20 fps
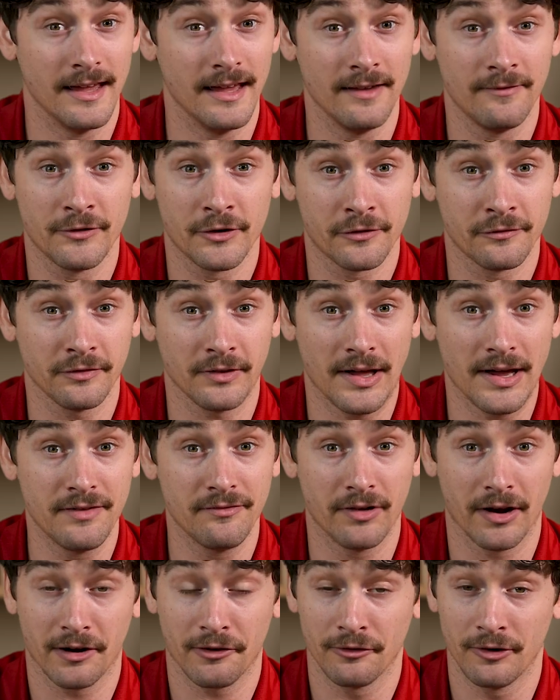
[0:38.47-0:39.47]
If you're
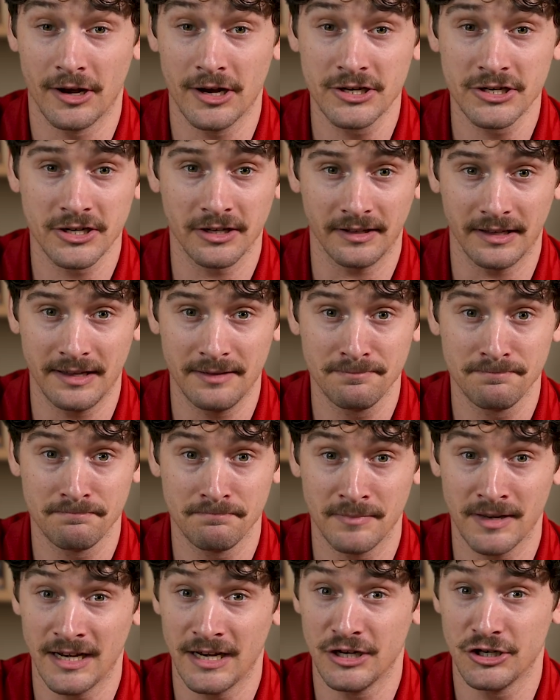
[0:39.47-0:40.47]
flying recreationally,
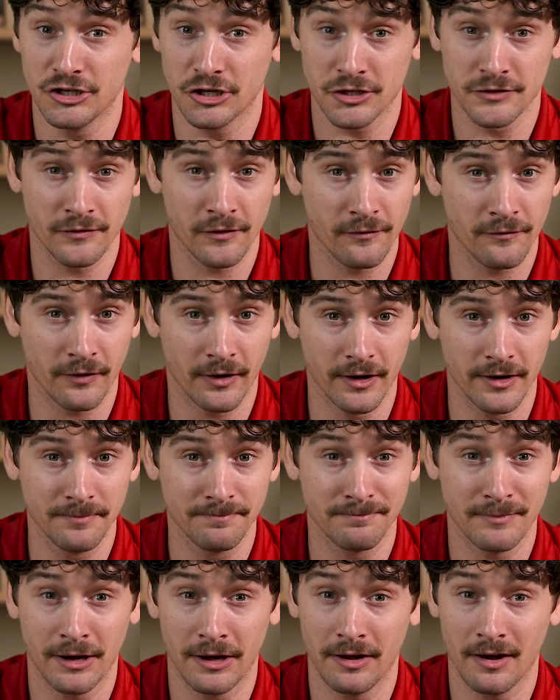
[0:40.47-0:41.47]
meaning just for
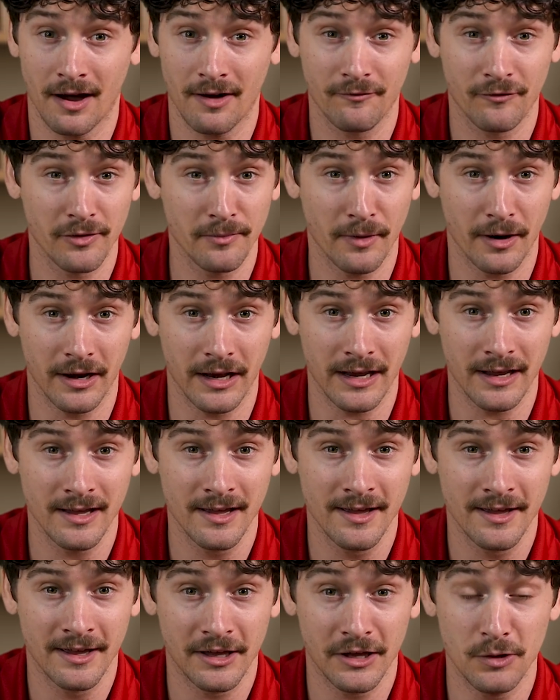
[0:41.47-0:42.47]
fun, not for money,
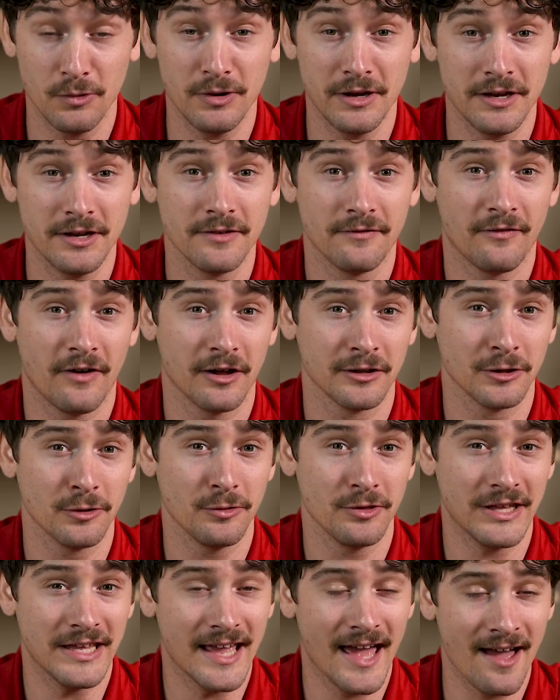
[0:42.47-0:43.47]
you need to
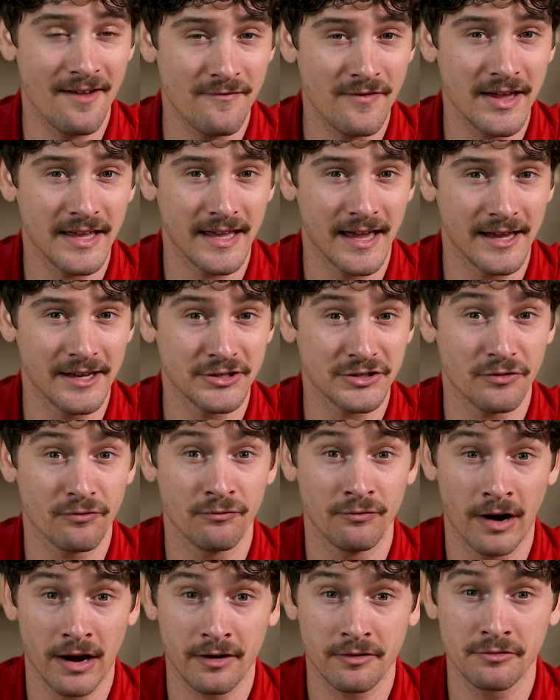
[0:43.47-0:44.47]
follow the F A A's
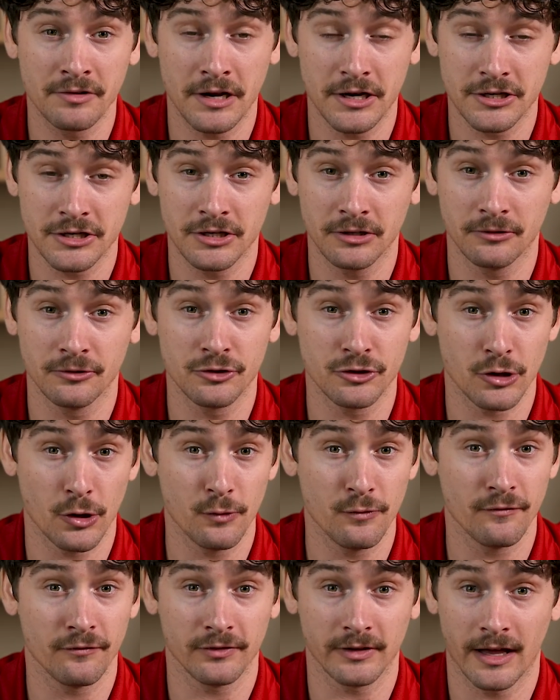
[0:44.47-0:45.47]
recreational
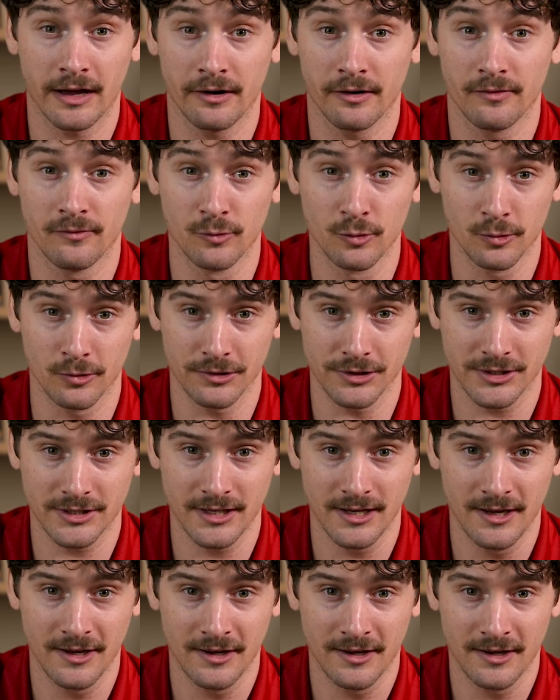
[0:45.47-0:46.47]
drone flyer rules.